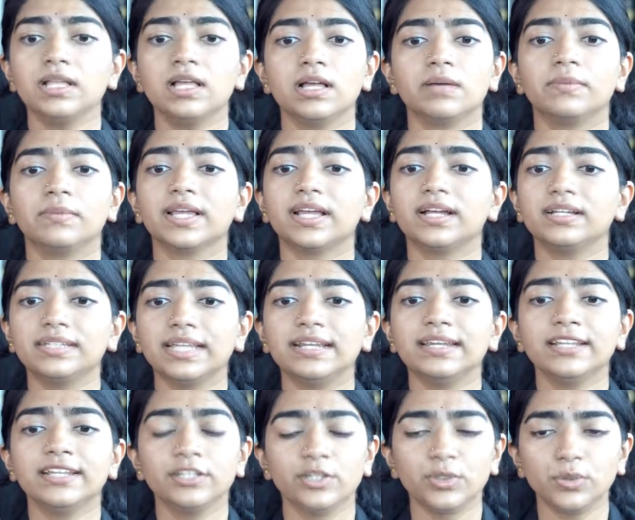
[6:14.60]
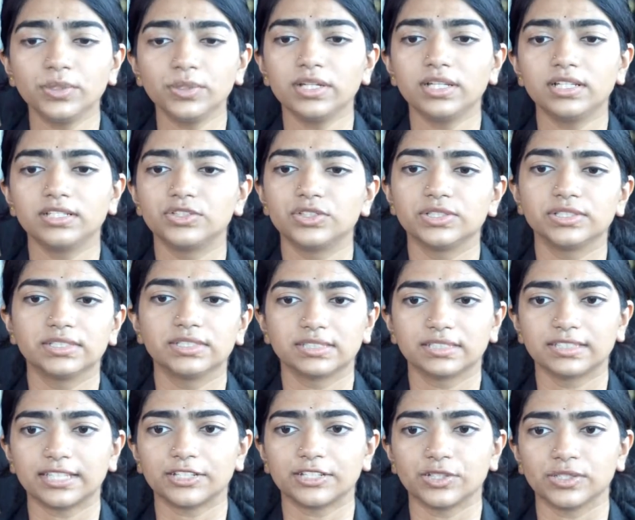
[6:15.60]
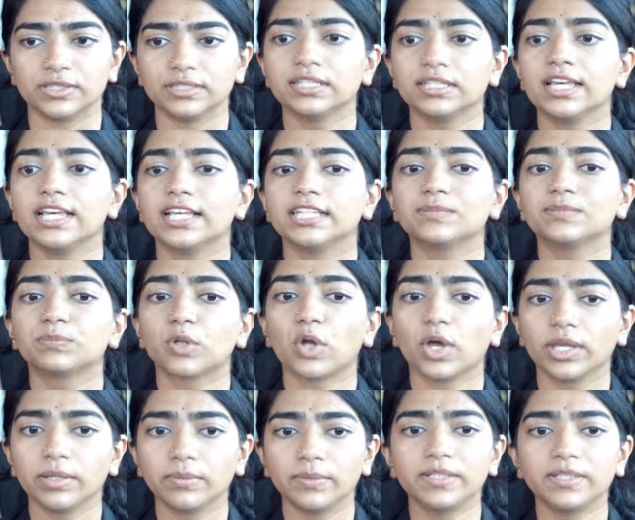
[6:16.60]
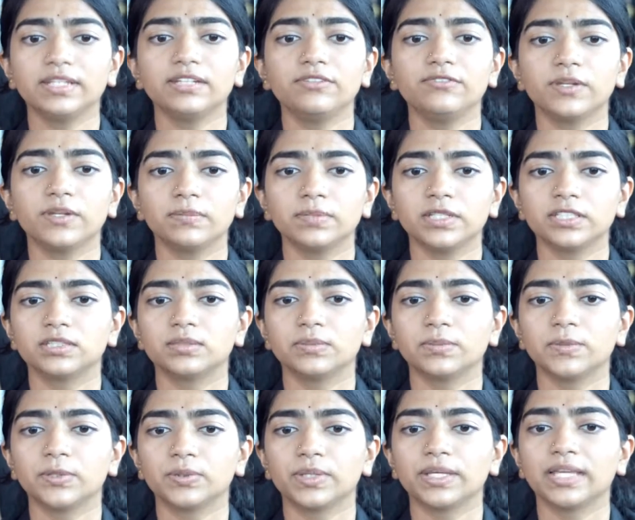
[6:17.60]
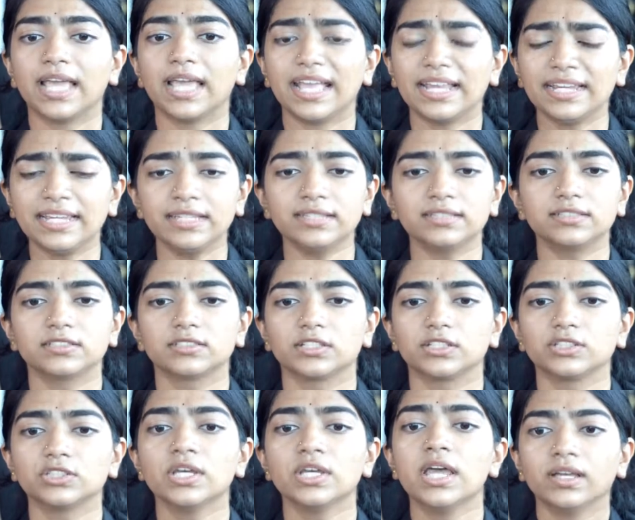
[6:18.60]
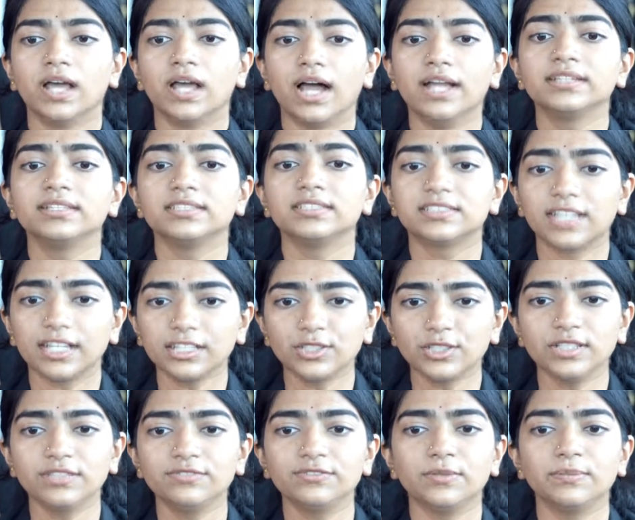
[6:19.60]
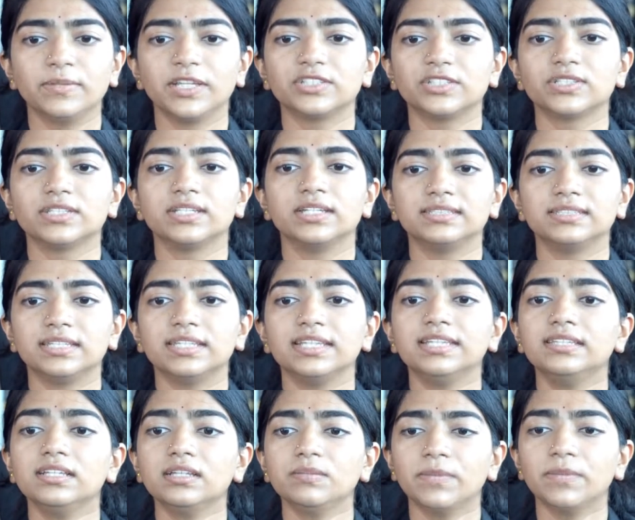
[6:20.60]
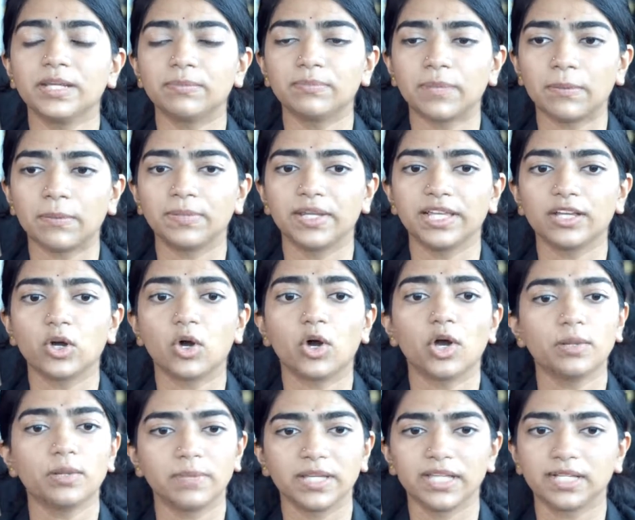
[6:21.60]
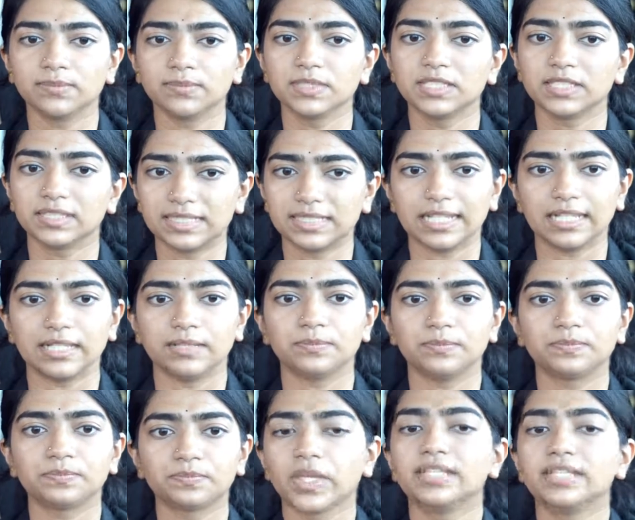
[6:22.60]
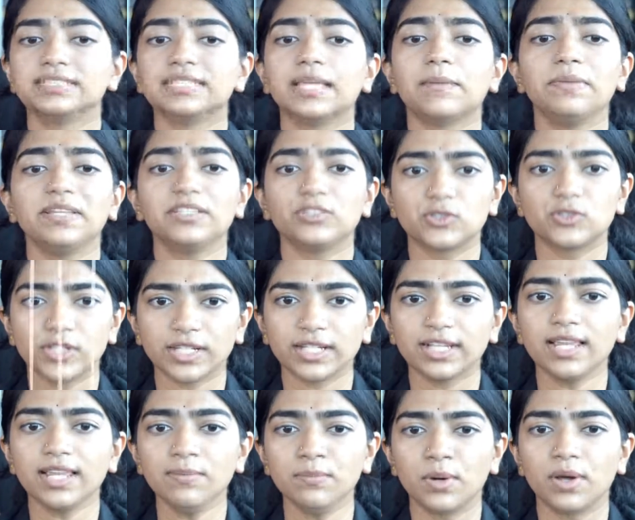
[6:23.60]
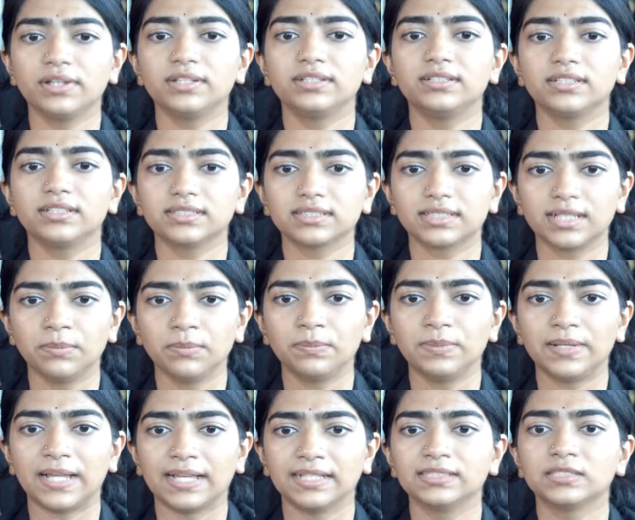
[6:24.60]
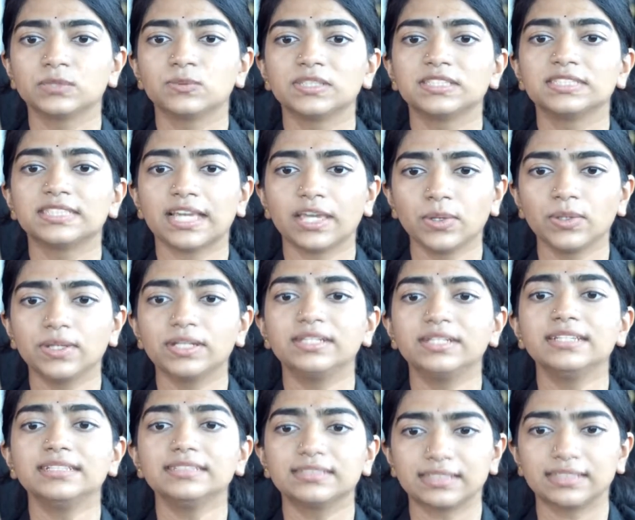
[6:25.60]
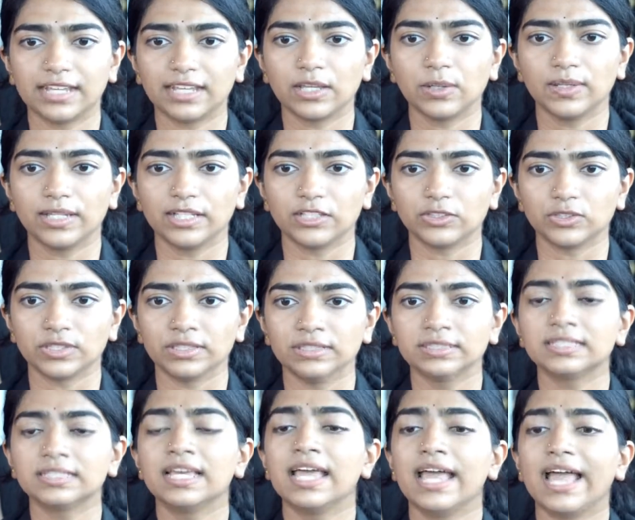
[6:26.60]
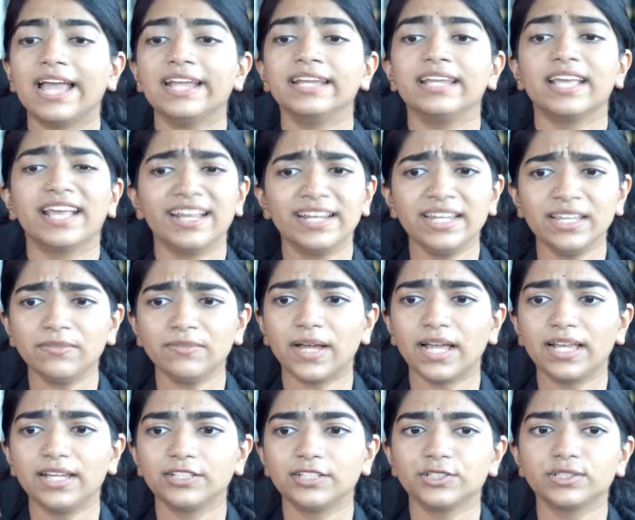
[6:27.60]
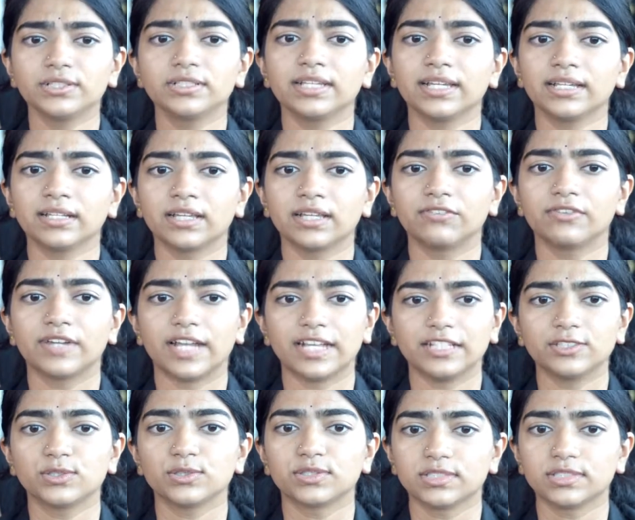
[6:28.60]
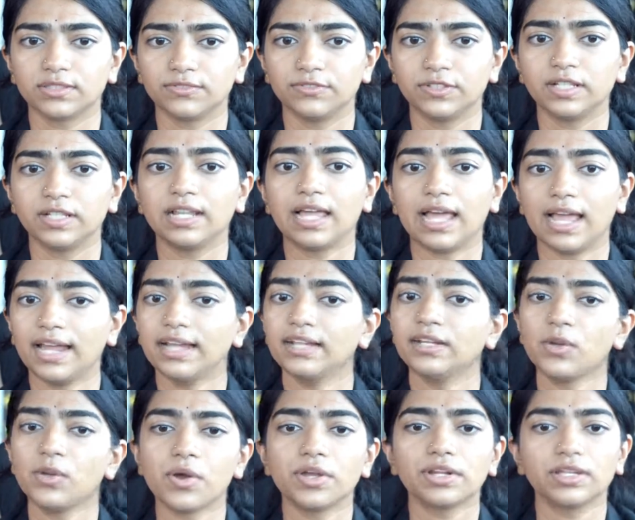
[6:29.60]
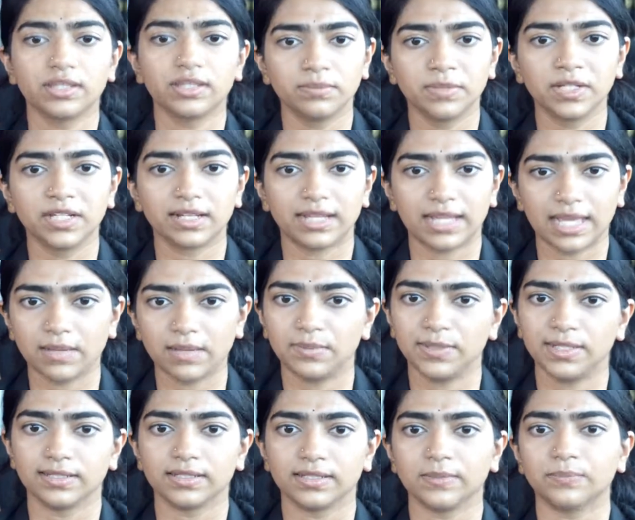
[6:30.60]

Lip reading: by attending due diligence sessions, is prohibited from distributing any research until such information is either made public or becomes stale. SEBI strictly monitors compliance with securities regulations, and any violation can give rise to civil and/or criminal liability.